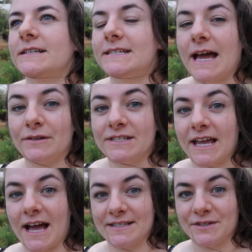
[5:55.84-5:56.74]
down to
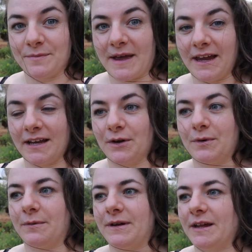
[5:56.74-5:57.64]
Castlemaine,
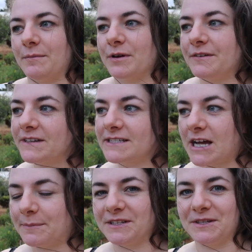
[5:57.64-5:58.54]
where we briefly
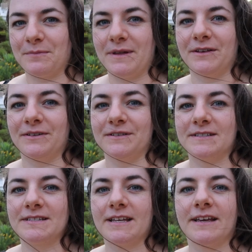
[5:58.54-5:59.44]
stopped at the
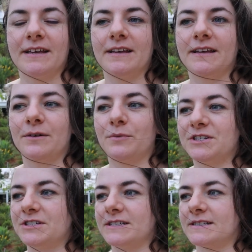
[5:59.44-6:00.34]
mills,
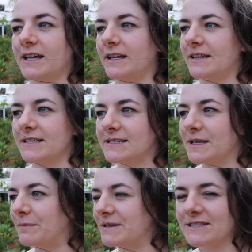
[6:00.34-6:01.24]
which is like this
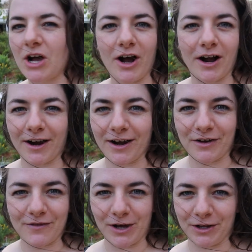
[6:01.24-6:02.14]
bazaar
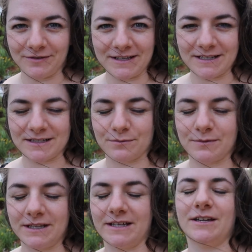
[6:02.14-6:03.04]
of all of these
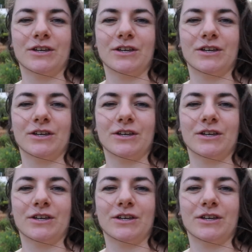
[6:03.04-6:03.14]
really